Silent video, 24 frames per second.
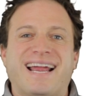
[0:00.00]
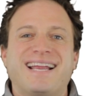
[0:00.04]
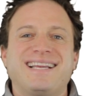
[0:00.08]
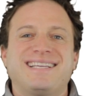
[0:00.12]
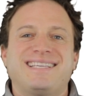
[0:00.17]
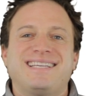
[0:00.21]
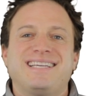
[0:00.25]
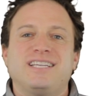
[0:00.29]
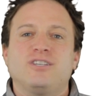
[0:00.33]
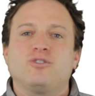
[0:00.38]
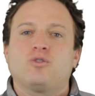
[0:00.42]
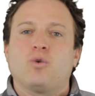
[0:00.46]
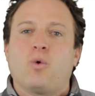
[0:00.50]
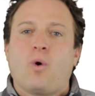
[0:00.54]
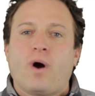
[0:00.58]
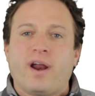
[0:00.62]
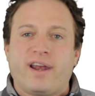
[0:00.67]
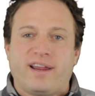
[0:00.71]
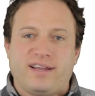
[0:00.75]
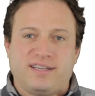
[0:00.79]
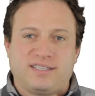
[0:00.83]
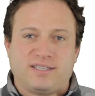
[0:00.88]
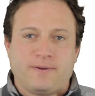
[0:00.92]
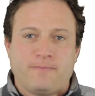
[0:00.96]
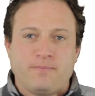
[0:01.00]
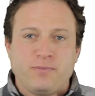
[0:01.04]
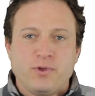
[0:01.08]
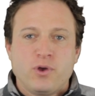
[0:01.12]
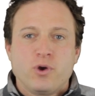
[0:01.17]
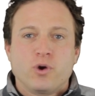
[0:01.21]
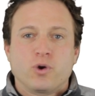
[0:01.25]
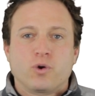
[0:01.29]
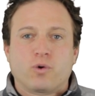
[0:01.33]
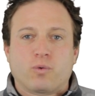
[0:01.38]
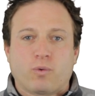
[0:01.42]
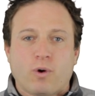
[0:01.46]
1920s,
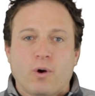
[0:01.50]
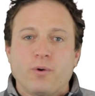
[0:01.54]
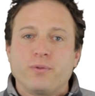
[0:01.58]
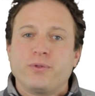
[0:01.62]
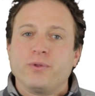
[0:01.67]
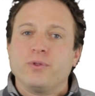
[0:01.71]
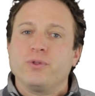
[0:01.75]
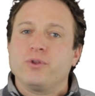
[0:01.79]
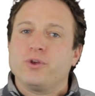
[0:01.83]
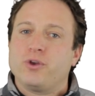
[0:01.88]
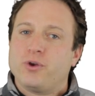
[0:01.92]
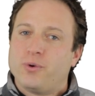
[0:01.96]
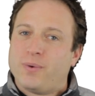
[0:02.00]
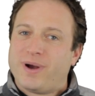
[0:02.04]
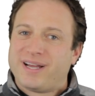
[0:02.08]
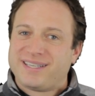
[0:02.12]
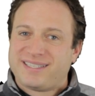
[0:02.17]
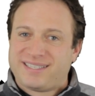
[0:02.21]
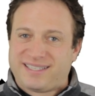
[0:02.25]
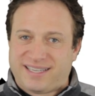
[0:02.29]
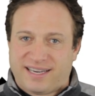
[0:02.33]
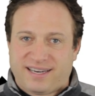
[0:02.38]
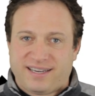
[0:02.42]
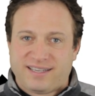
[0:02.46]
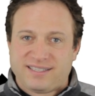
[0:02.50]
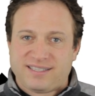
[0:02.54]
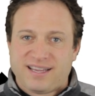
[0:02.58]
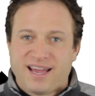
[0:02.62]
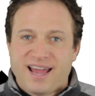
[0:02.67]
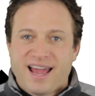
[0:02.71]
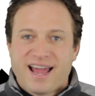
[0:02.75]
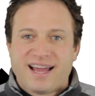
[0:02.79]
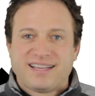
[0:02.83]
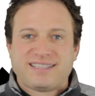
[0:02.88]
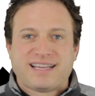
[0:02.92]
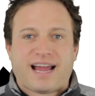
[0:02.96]
growth in the US cities
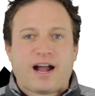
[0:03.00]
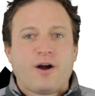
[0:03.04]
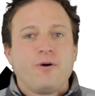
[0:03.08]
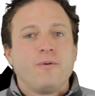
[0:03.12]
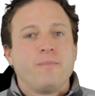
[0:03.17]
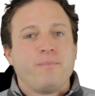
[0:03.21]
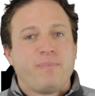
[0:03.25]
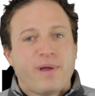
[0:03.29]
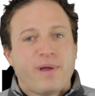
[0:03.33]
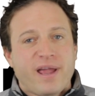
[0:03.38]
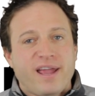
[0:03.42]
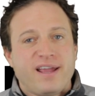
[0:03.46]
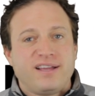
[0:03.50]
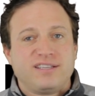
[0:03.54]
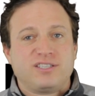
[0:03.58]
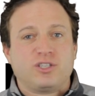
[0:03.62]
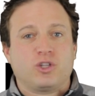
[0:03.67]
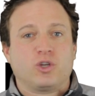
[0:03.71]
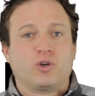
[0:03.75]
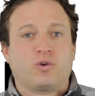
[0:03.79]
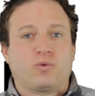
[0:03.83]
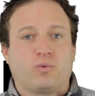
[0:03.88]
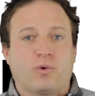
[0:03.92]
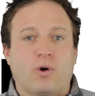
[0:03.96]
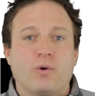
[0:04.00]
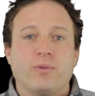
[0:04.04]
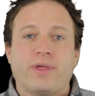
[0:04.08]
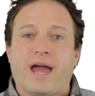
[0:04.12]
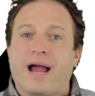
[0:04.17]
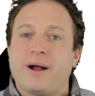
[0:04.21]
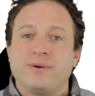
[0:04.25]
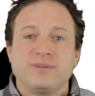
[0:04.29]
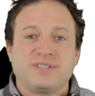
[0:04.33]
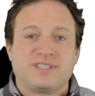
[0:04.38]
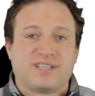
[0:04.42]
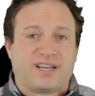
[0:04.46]
has outpaced the growth
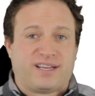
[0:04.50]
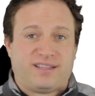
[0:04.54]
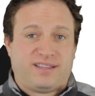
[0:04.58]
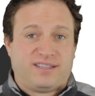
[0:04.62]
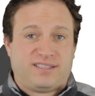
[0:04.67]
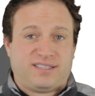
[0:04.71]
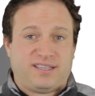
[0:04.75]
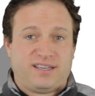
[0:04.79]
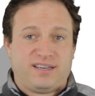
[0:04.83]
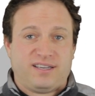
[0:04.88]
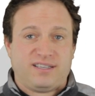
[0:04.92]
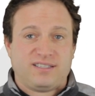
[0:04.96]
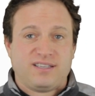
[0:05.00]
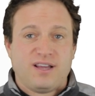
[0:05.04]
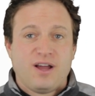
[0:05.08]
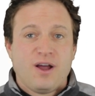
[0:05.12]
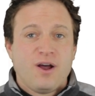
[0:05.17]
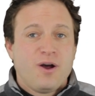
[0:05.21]
outside the cities.